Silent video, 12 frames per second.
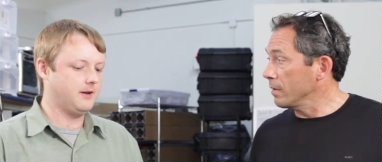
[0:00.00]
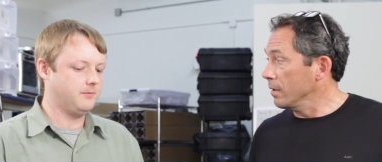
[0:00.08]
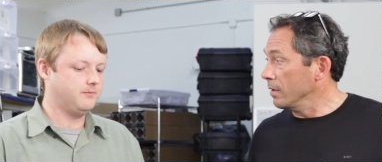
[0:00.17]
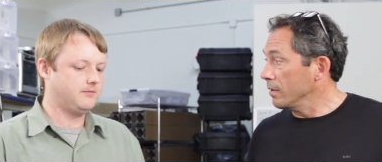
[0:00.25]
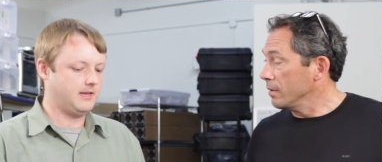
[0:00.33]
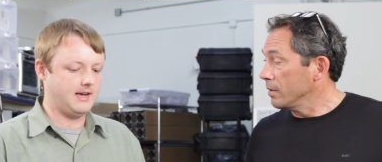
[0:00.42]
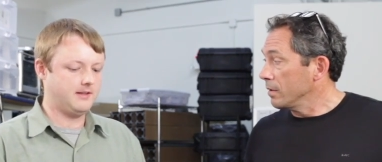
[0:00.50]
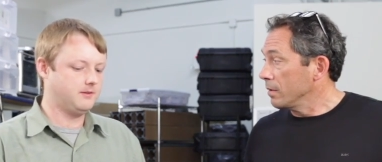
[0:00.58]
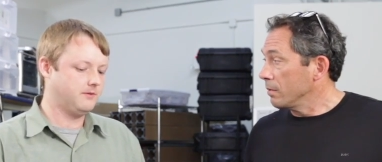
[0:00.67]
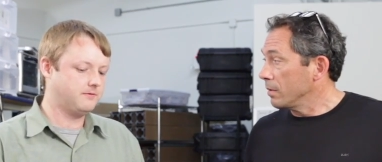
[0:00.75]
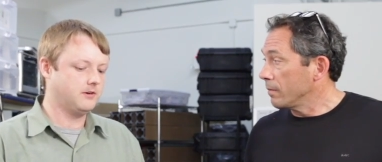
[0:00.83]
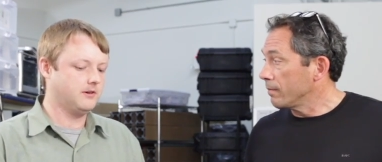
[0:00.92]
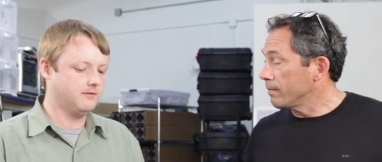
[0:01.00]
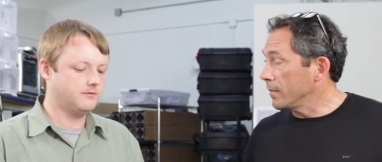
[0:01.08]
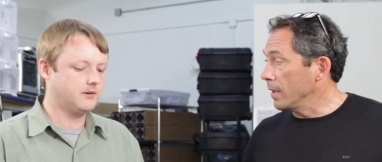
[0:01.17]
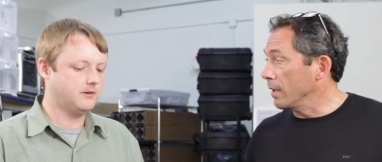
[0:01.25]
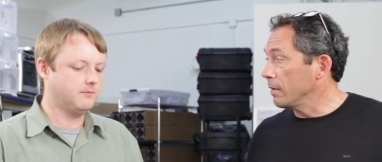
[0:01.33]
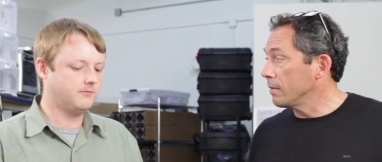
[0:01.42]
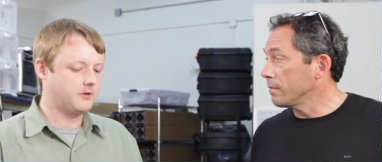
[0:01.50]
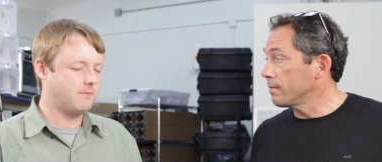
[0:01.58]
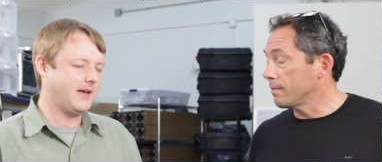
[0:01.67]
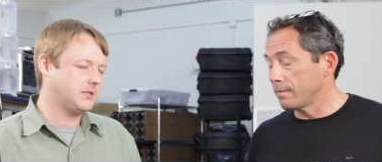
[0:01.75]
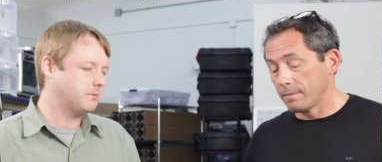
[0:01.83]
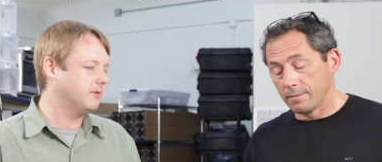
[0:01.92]
Speaker 1: um, yeah for, for, yeah. for
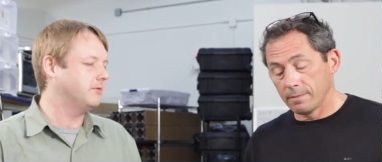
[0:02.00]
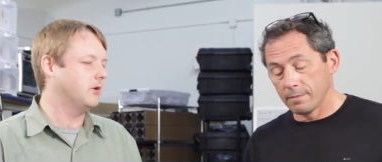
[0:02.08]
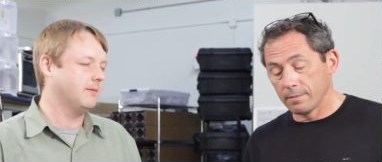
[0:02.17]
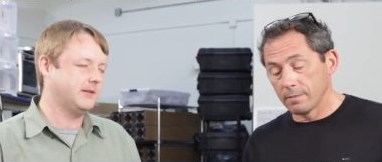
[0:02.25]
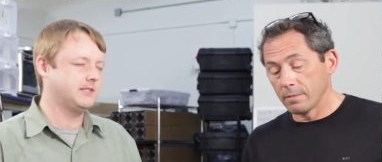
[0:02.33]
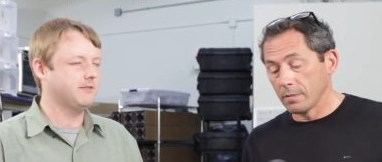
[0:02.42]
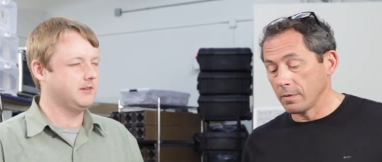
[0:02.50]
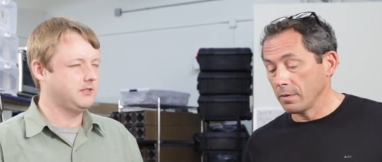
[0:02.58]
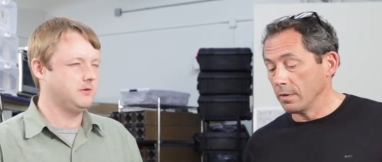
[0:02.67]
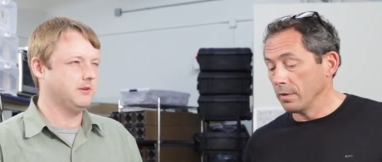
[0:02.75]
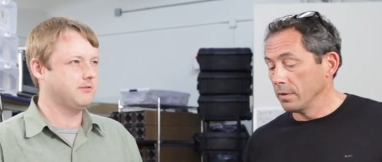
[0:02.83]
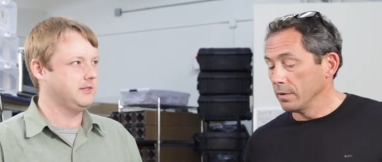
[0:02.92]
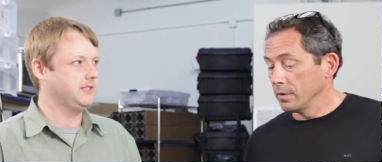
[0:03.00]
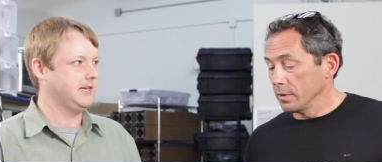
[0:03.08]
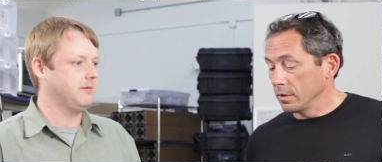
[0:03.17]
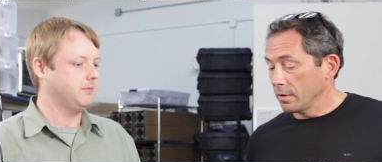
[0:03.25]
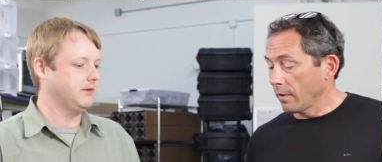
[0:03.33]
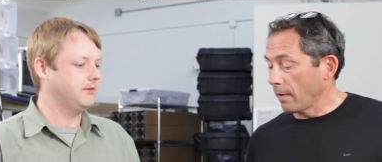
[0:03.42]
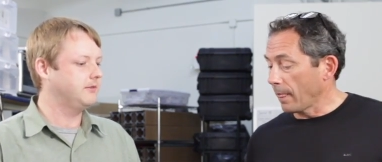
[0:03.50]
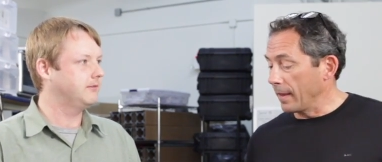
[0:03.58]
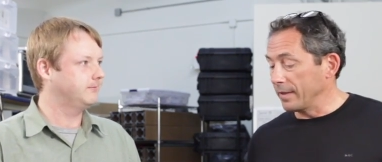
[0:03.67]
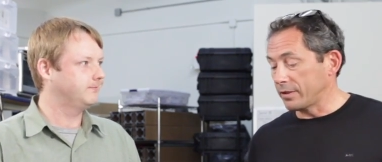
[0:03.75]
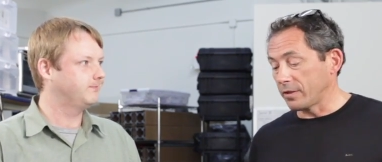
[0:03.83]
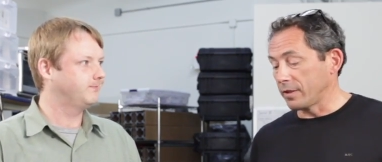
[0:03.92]
best performance, every two or three samples.
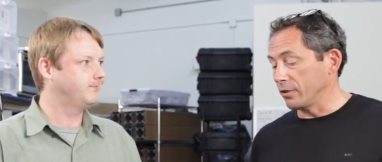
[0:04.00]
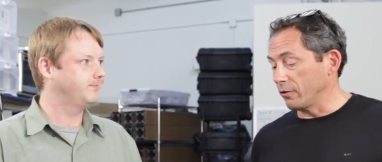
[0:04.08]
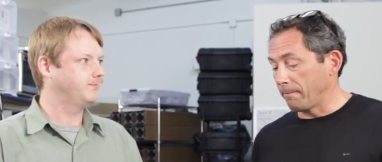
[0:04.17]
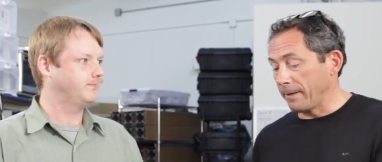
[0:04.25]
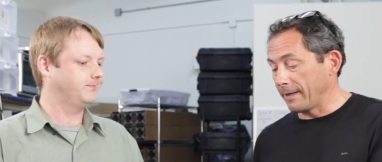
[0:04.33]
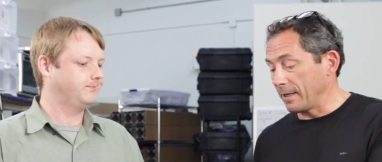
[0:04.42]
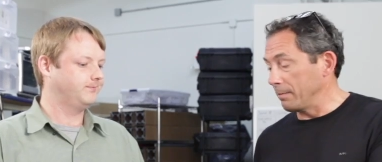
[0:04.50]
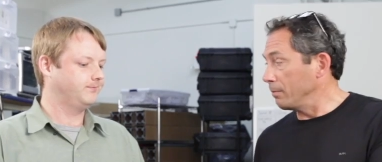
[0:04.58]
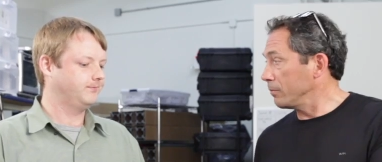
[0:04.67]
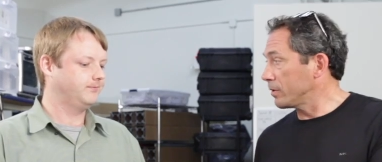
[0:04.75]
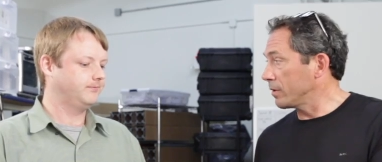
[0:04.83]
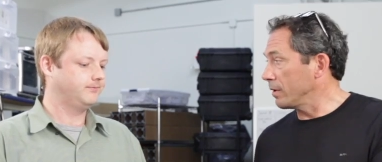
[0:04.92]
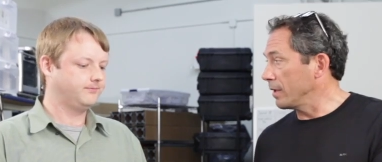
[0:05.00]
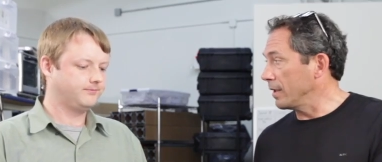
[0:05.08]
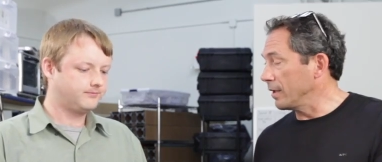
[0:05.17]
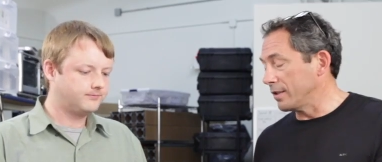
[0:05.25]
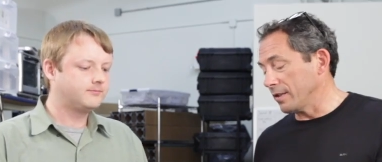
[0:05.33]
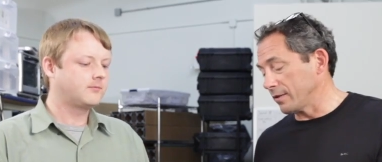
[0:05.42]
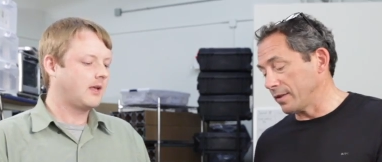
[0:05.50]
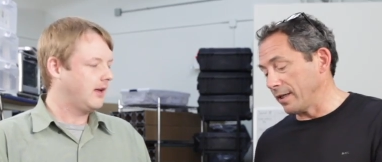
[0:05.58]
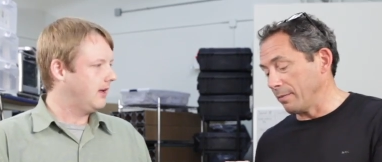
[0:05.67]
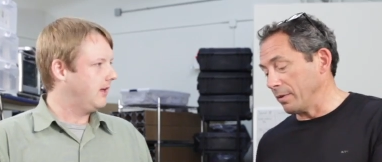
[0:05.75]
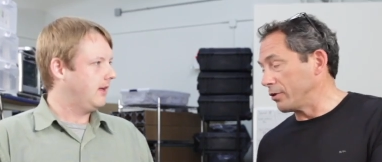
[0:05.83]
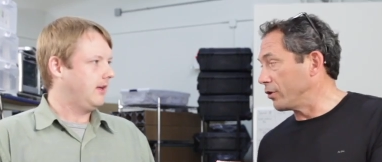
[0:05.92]
Speaker 2: And that's just because you pick up. It doesn't
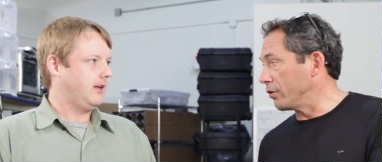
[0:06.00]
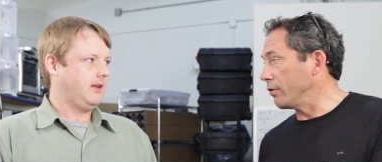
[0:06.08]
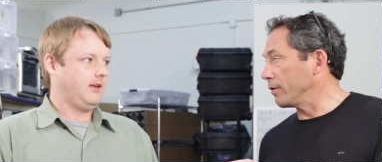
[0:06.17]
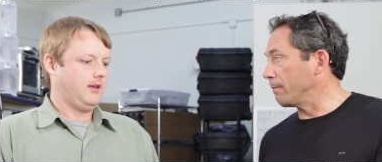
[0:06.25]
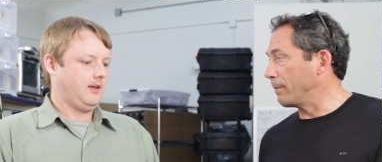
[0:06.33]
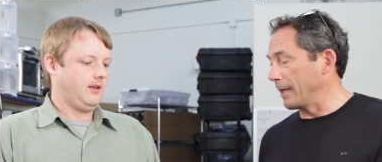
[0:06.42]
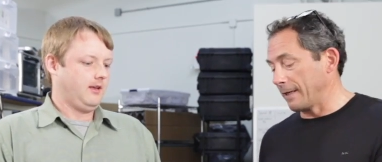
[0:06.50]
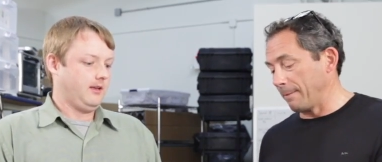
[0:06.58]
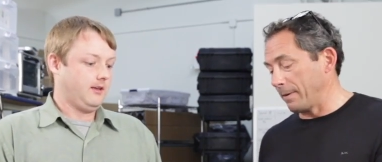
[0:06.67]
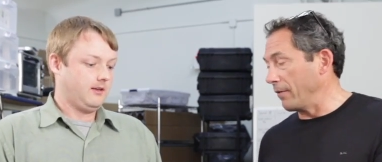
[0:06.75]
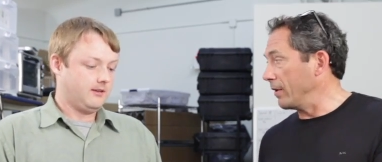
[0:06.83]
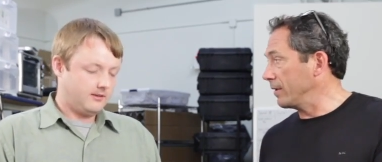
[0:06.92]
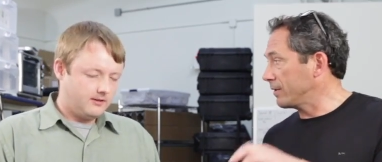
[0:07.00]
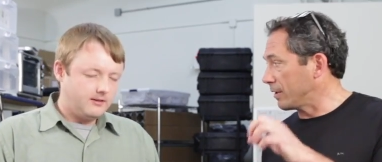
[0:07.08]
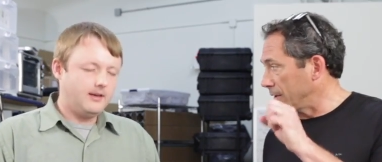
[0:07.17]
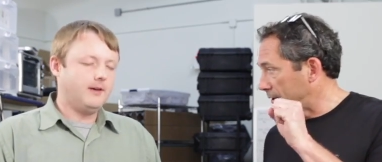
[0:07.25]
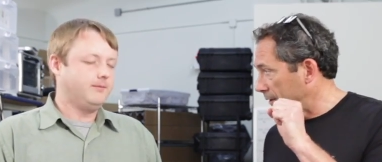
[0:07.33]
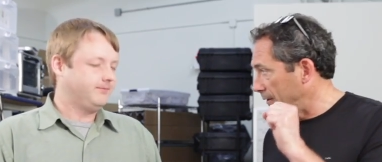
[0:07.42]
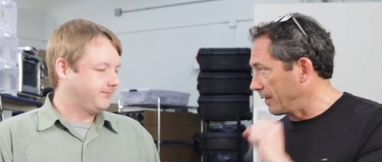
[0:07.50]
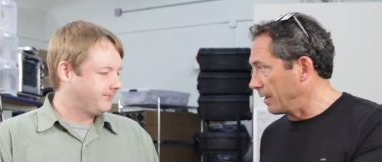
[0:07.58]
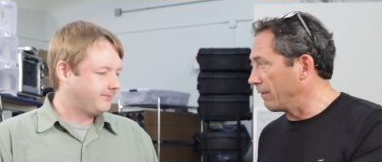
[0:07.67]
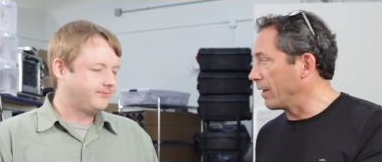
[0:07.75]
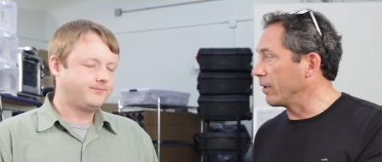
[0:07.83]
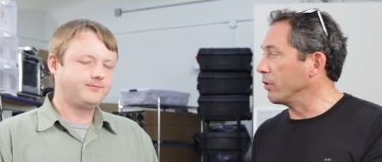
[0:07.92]
take much dirt to pick up on this to, to
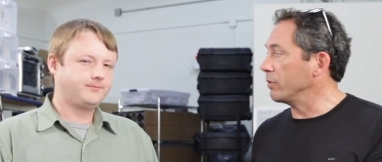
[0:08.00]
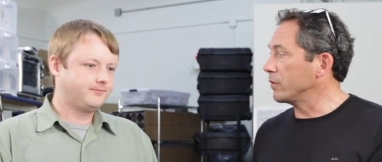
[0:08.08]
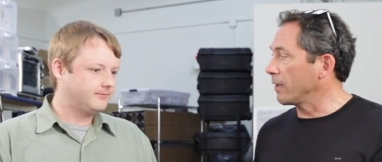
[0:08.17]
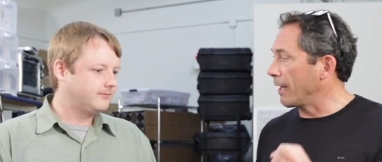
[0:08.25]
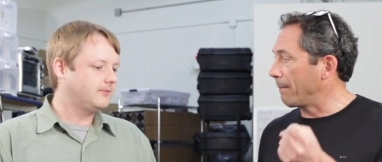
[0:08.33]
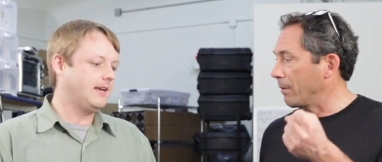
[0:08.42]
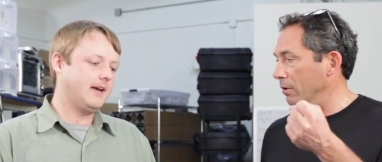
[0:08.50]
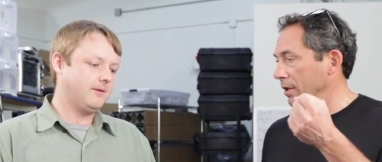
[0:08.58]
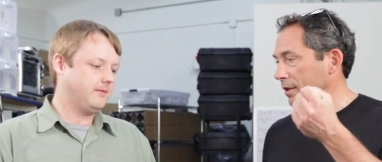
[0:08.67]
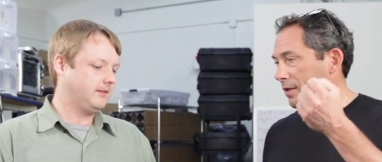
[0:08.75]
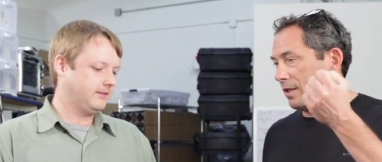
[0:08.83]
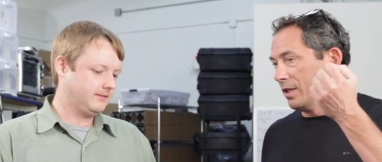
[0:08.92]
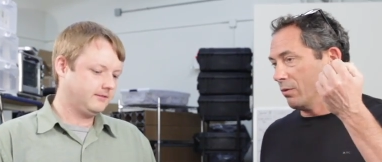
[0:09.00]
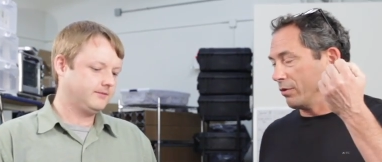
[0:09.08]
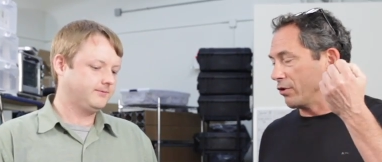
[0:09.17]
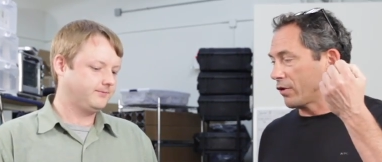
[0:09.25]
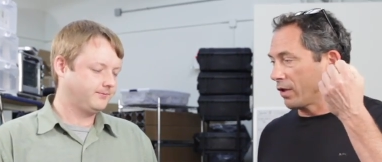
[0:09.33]
leave on a new sample. Yeah. And when you're